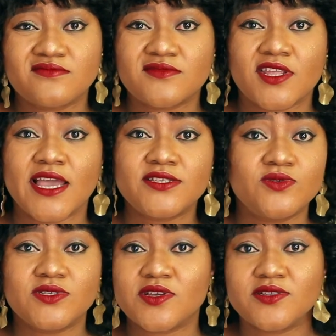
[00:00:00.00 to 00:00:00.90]
Guess
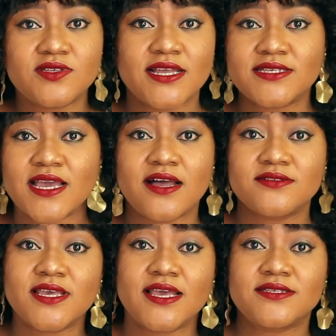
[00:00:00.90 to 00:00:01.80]
who is going to get a
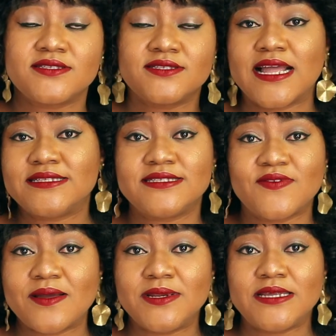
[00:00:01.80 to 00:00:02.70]
house guest? That is
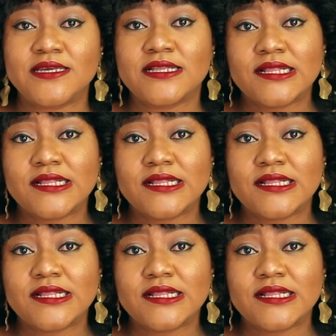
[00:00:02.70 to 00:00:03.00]
family.